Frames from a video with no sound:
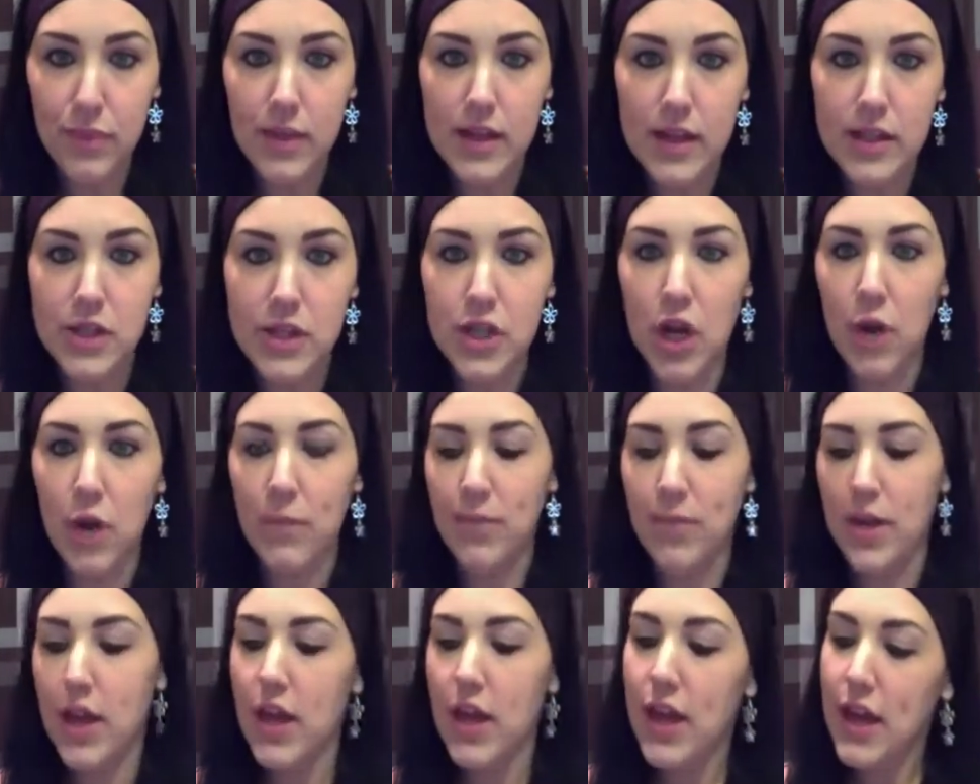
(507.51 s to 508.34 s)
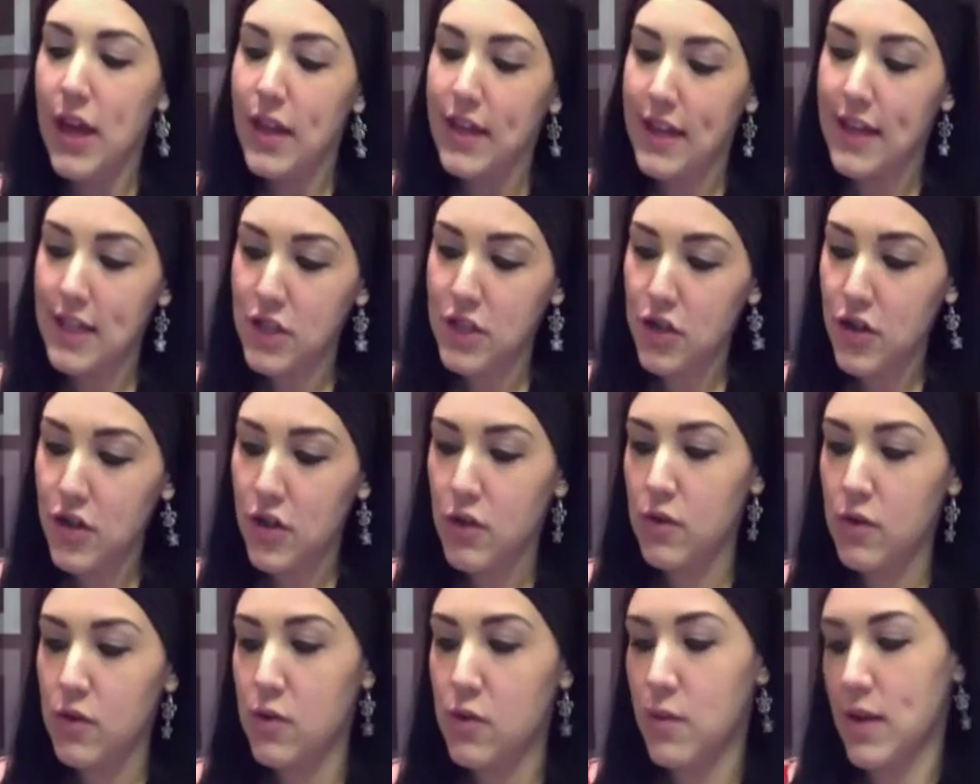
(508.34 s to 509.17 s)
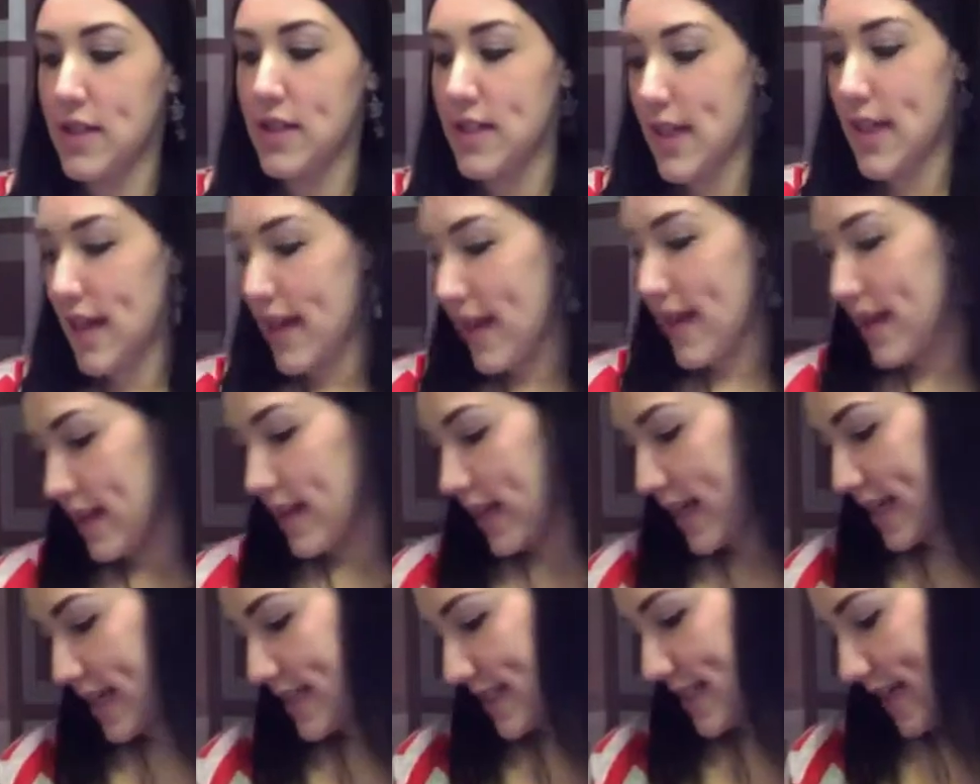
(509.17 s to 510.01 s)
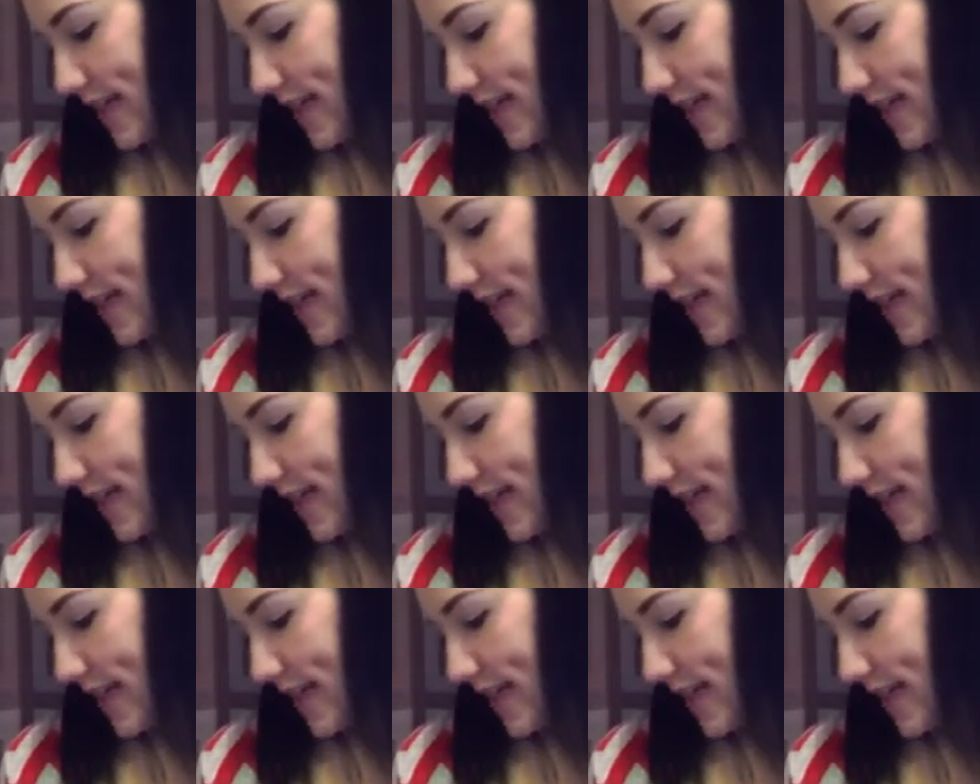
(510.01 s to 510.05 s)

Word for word: So these are those ones. And like I said,